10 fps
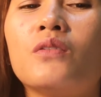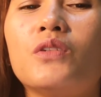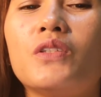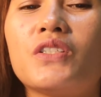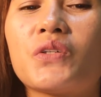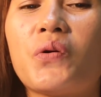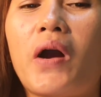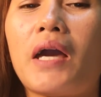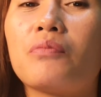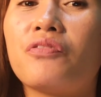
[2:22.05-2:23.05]
To
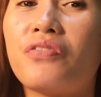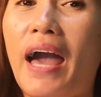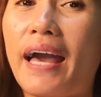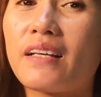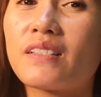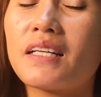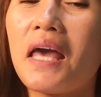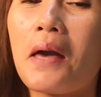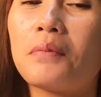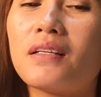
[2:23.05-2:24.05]
describe facts and
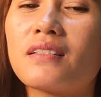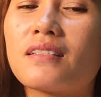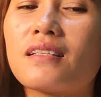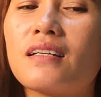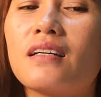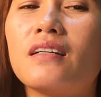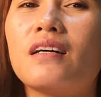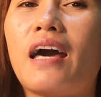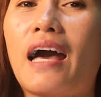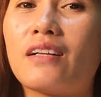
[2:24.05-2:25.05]
habits,
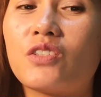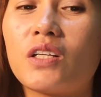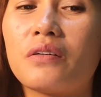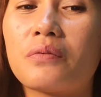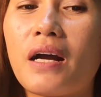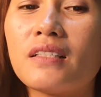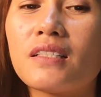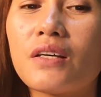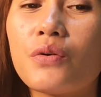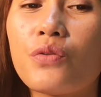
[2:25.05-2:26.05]
Angela
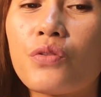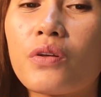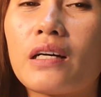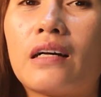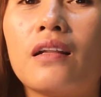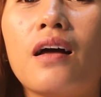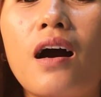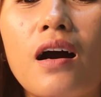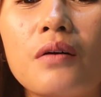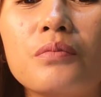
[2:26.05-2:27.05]
runs a youth
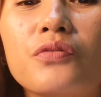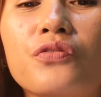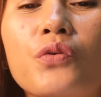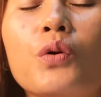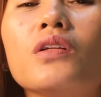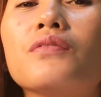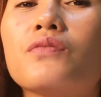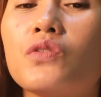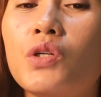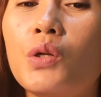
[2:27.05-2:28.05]
club full
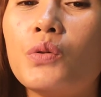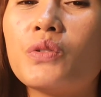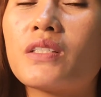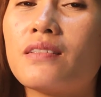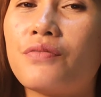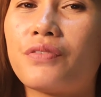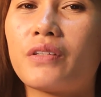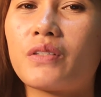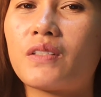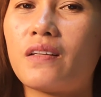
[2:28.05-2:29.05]
of glue
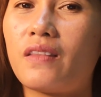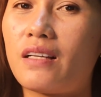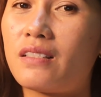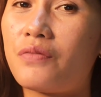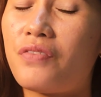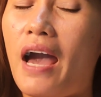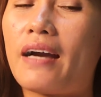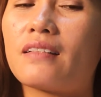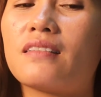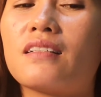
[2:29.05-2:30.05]
sniffers, and that's a fact.